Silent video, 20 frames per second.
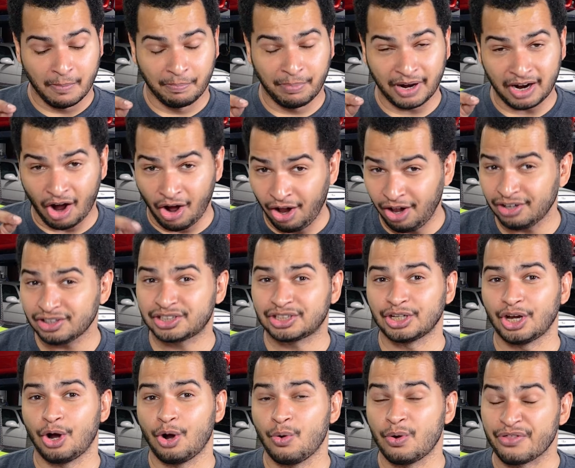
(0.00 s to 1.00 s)
but
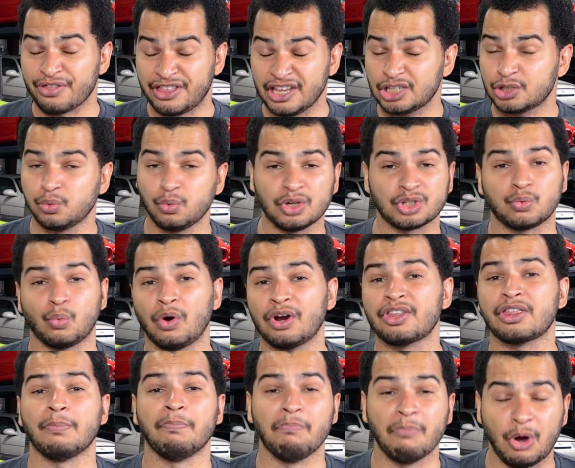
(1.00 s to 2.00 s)
also this was one
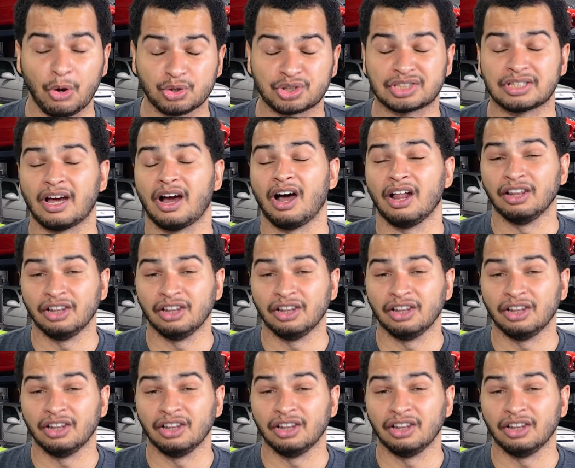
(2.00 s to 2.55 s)
of the most